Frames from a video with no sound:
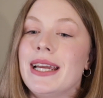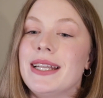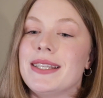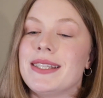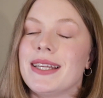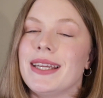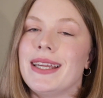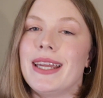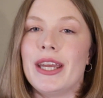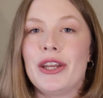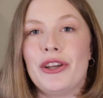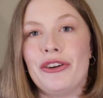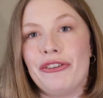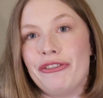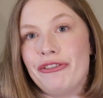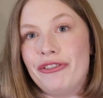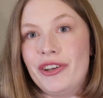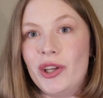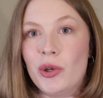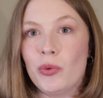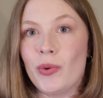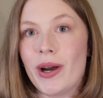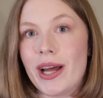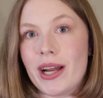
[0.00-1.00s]
it's a get your
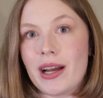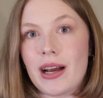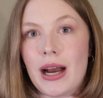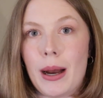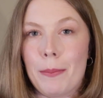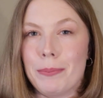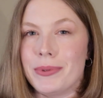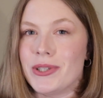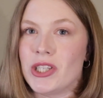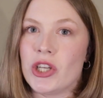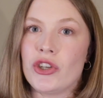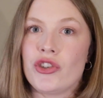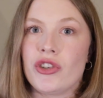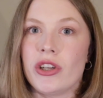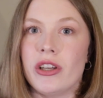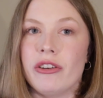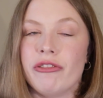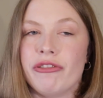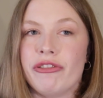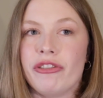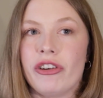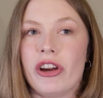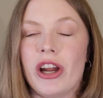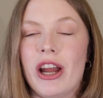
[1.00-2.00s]
feet wet
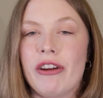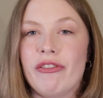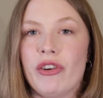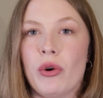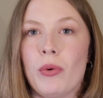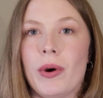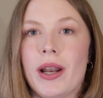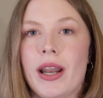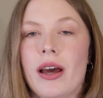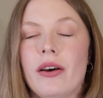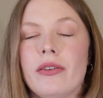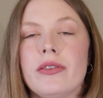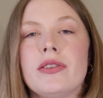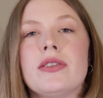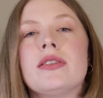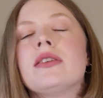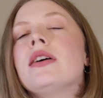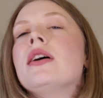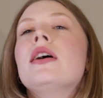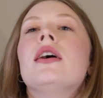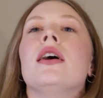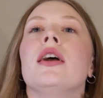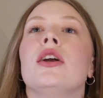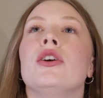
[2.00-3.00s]
competition for everyone else,
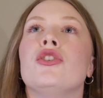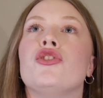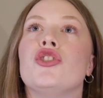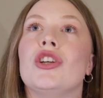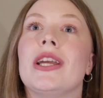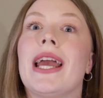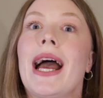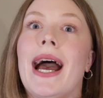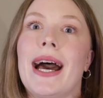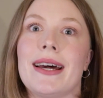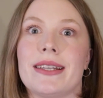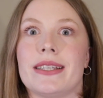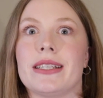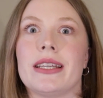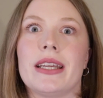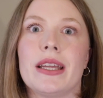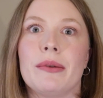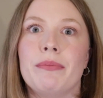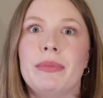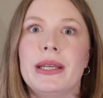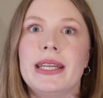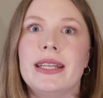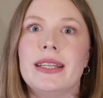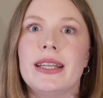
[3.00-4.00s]
she hasn't
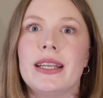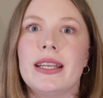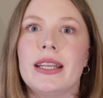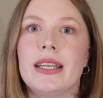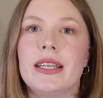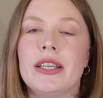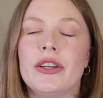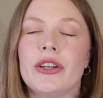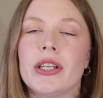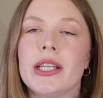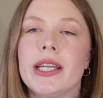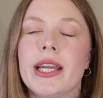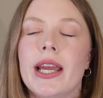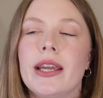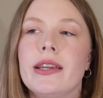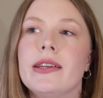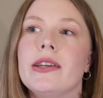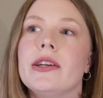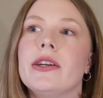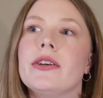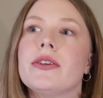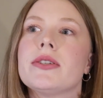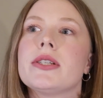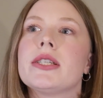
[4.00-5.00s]
competed in nearly 8
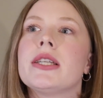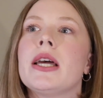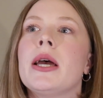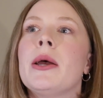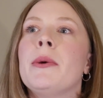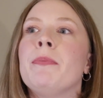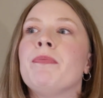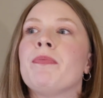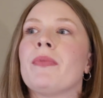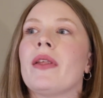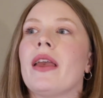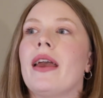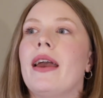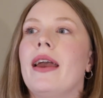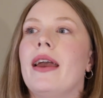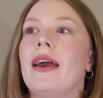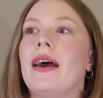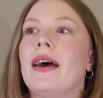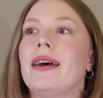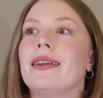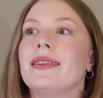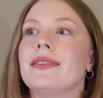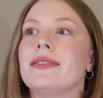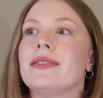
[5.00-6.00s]
years.
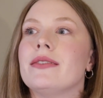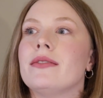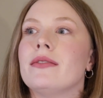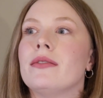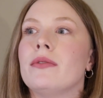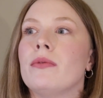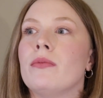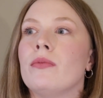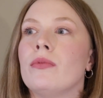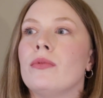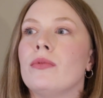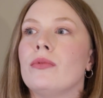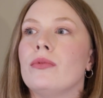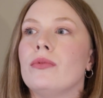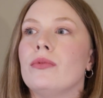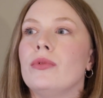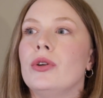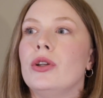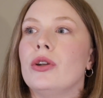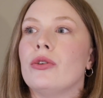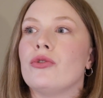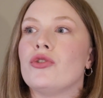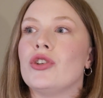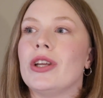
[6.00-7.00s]
And,
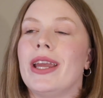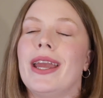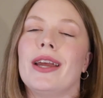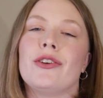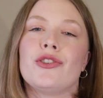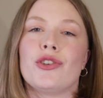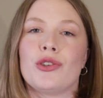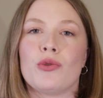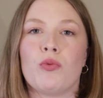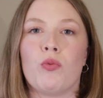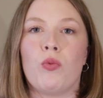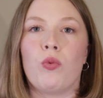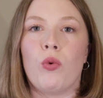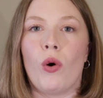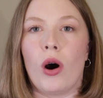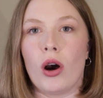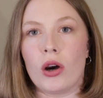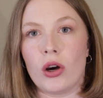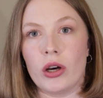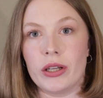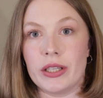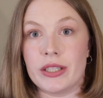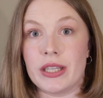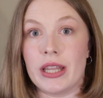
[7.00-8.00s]
she can't just
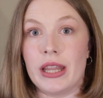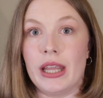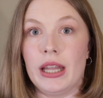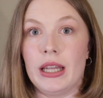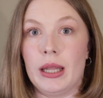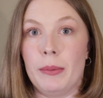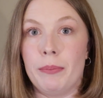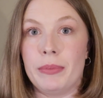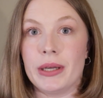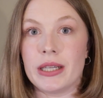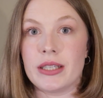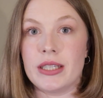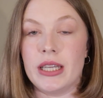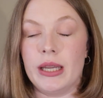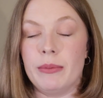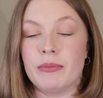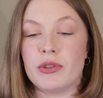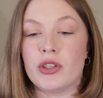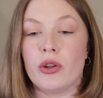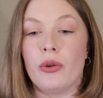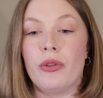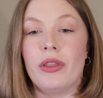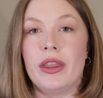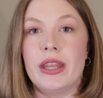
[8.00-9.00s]
walk onto the Olympic team.
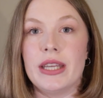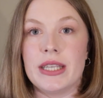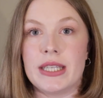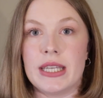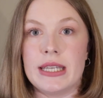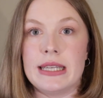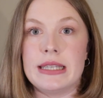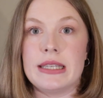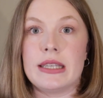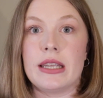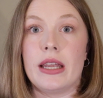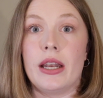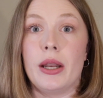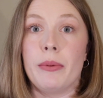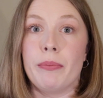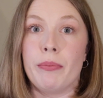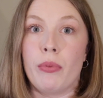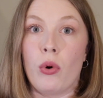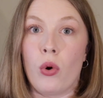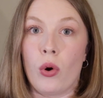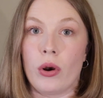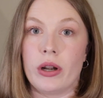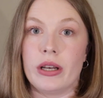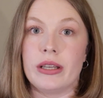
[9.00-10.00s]
So this is an
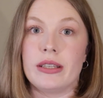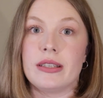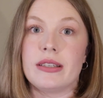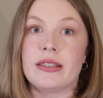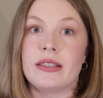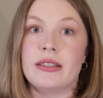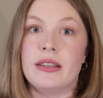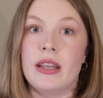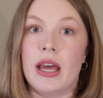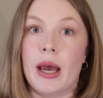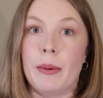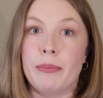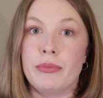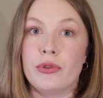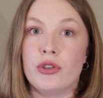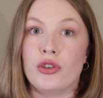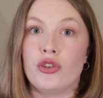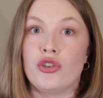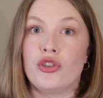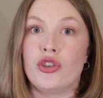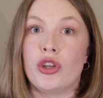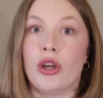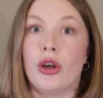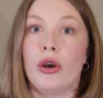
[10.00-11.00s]
important step
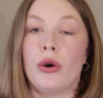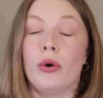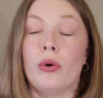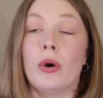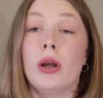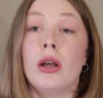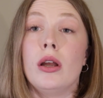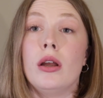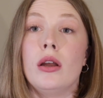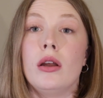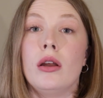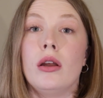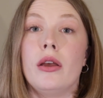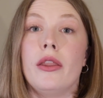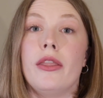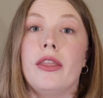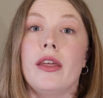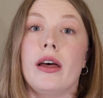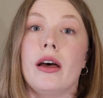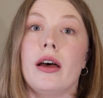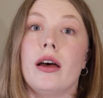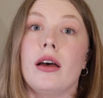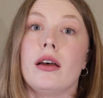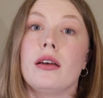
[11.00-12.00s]
to show
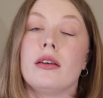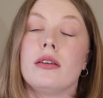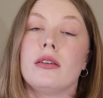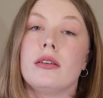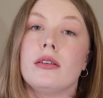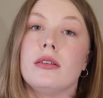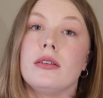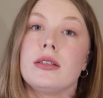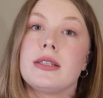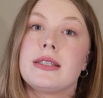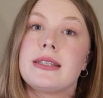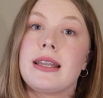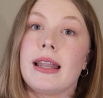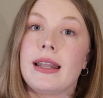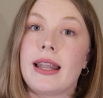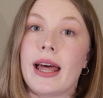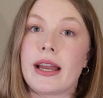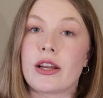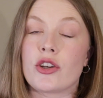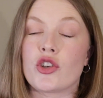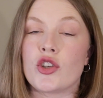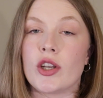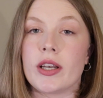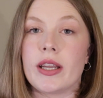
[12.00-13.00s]
the
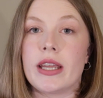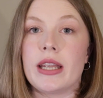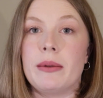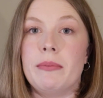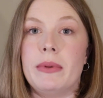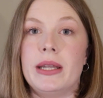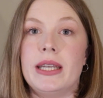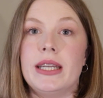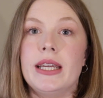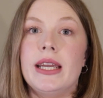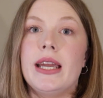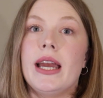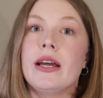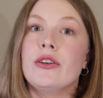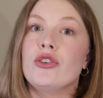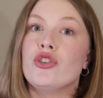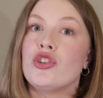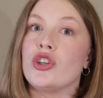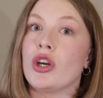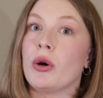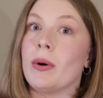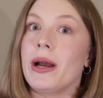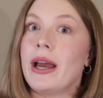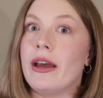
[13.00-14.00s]
selection committee and
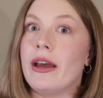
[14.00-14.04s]
show